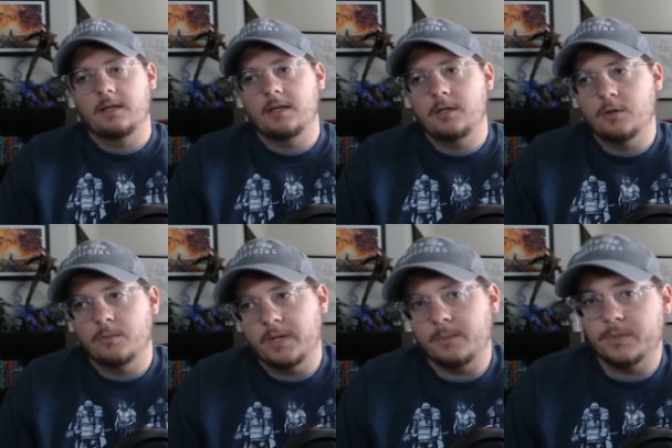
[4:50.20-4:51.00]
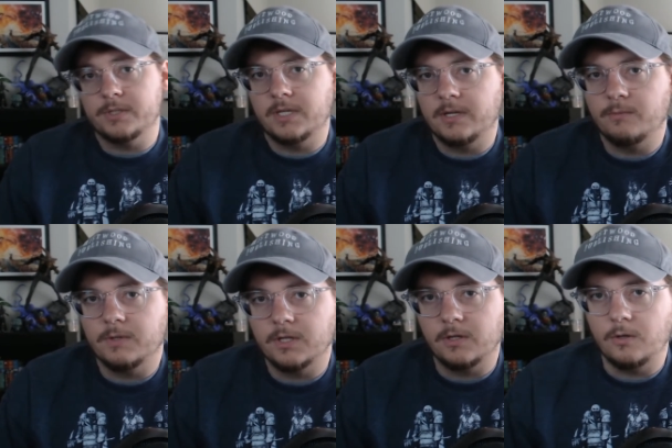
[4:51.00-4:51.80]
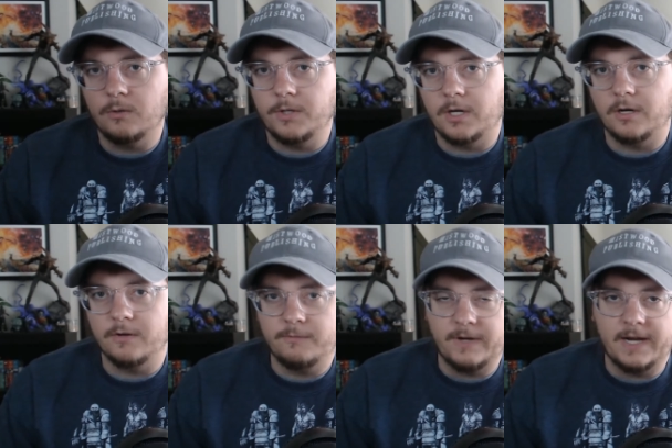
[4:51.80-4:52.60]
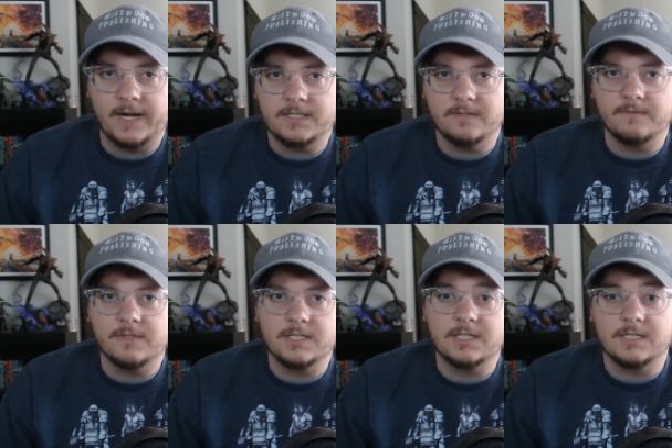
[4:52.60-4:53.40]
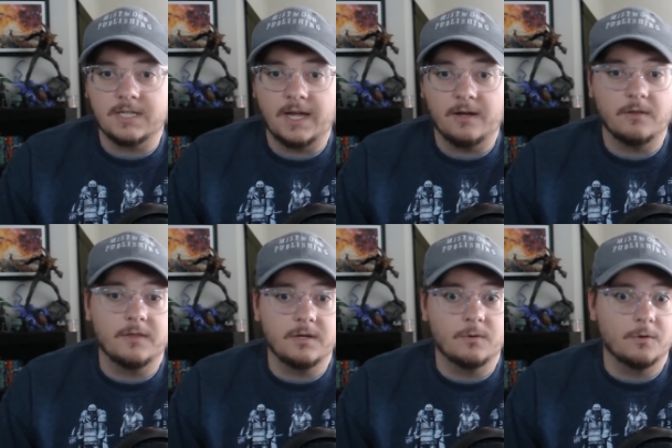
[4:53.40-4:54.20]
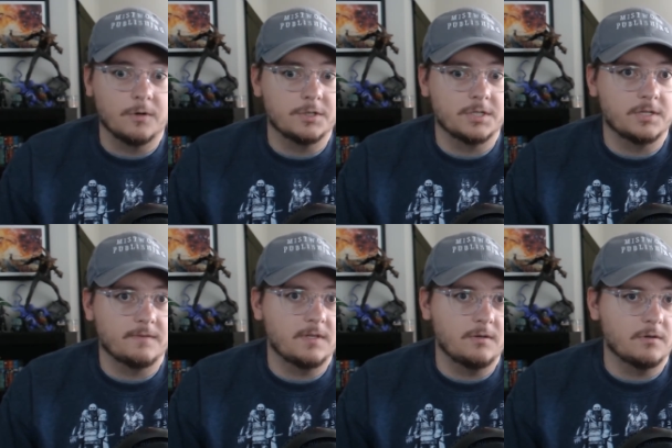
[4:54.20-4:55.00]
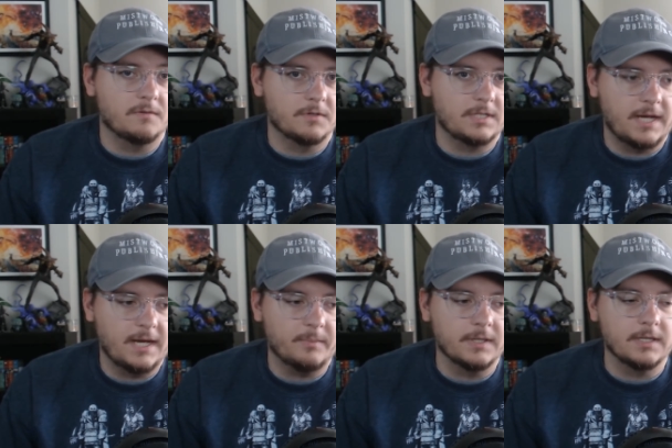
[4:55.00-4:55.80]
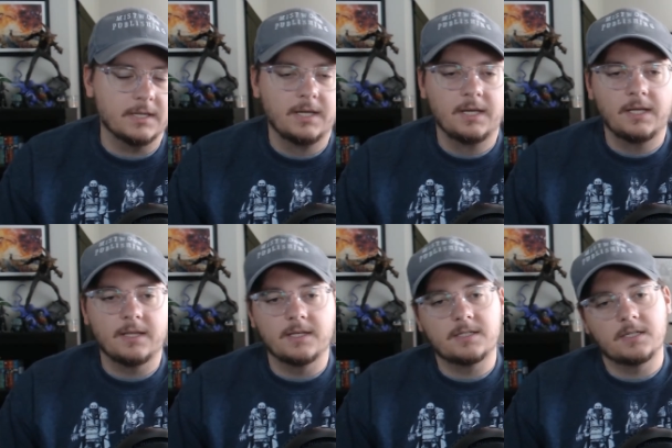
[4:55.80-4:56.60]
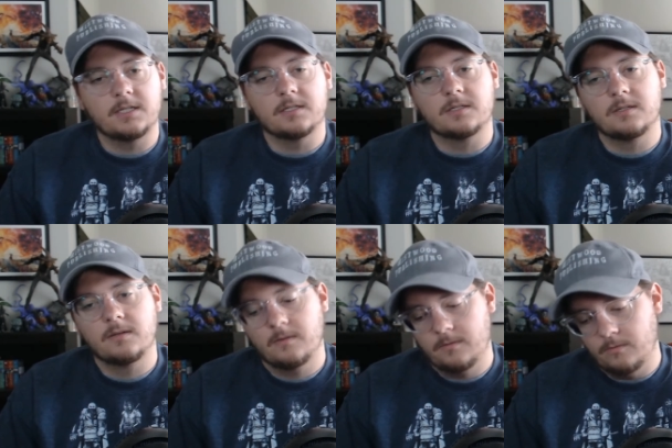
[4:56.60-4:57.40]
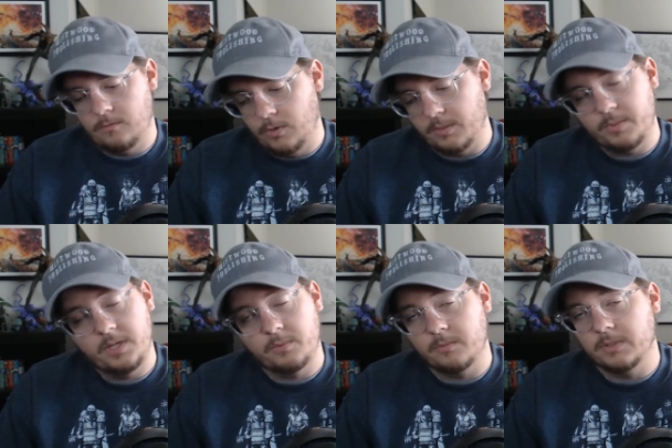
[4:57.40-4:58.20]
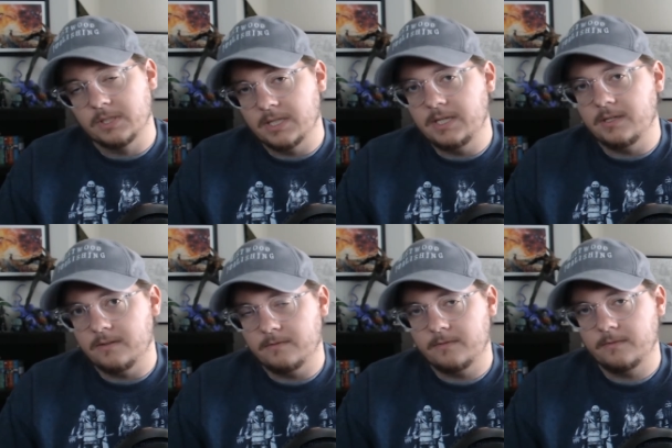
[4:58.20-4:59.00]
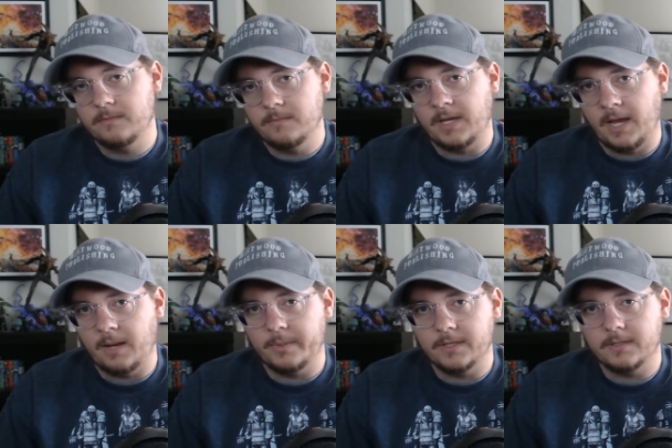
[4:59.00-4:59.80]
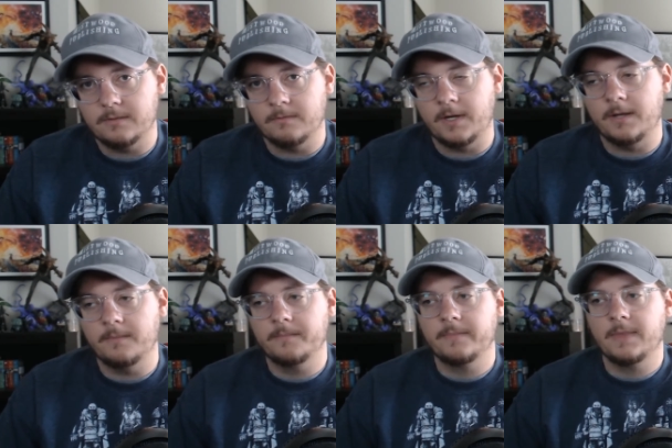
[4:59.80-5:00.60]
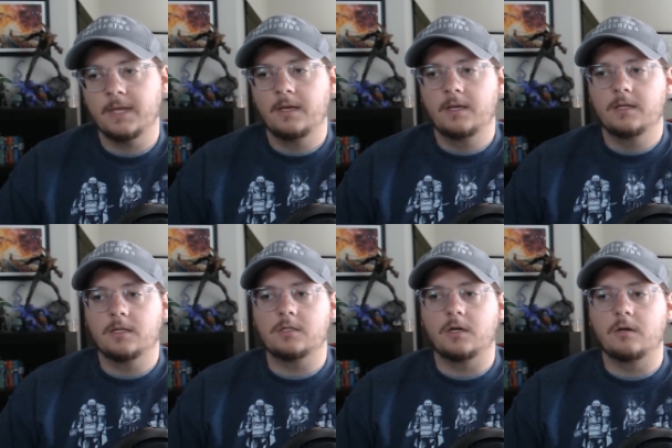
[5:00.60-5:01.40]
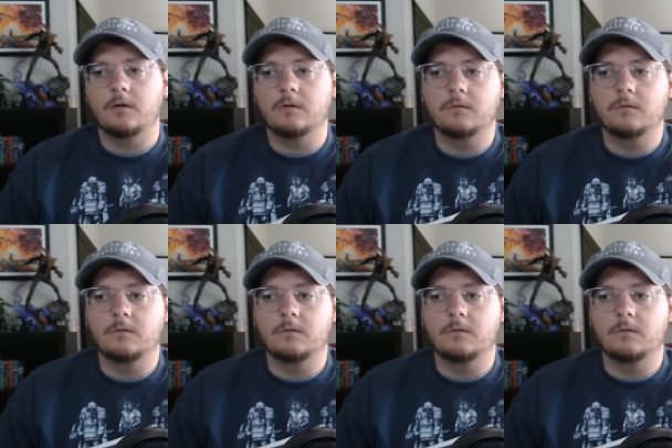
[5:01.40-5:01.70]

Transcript: you're being presented with the cold hard facts of this is how the origin of the universe happened. This is what people believe happened, right? So